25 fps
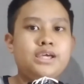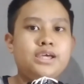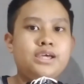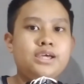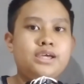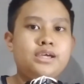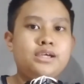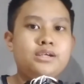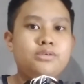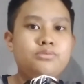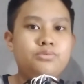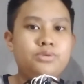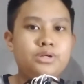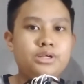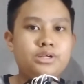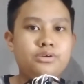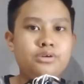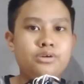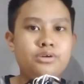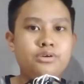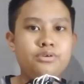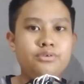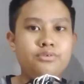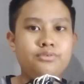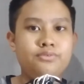and when
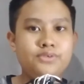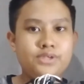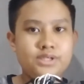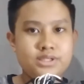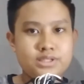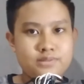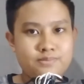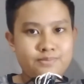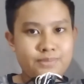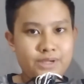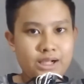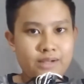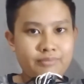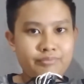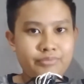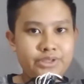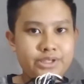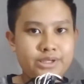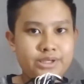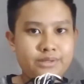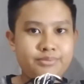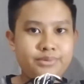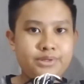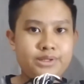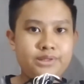her face popped
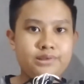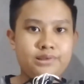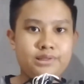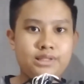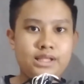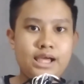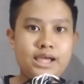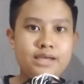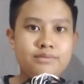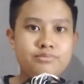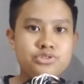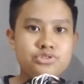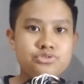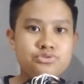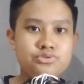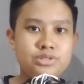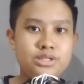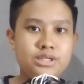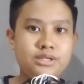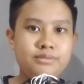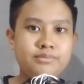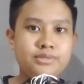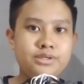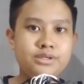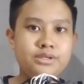up in the live
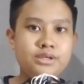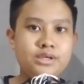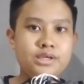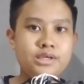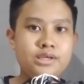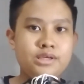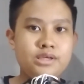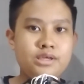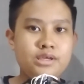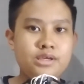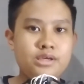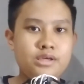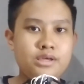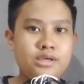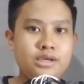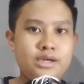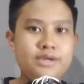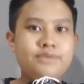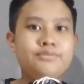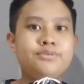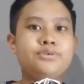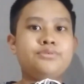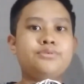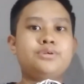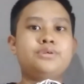stream,
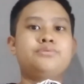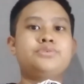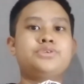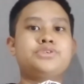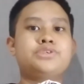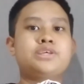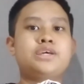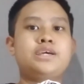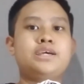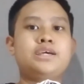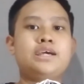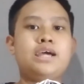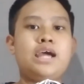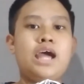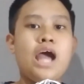everyone was like,